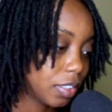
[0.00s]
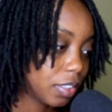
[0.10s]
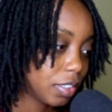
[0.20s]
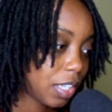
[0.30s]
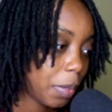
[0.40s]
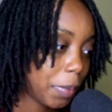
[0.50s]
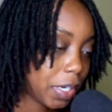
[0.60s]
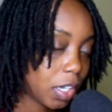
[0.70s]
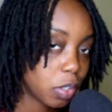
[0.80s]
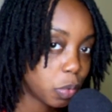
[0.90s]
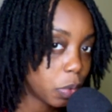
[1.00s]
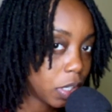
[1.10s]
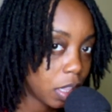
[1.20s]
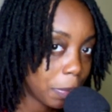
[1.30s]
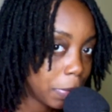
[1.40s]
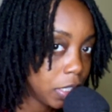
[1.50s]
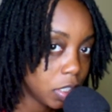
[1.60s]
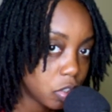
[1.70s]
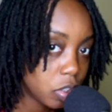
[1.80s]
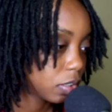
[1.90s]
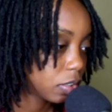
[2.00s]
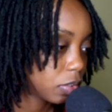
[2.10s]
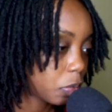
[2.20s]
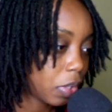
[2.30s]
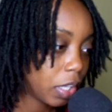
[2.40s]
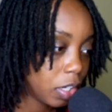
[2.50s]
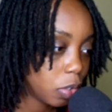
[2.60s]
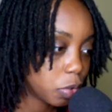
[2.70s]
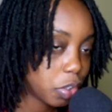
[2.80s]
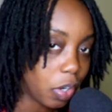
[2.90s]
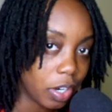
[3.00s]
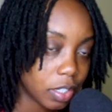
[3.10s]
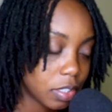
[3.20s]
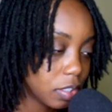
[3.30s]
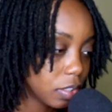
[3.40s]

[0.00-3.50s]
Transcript: Y'all better go to another beach where there ain't no sharks.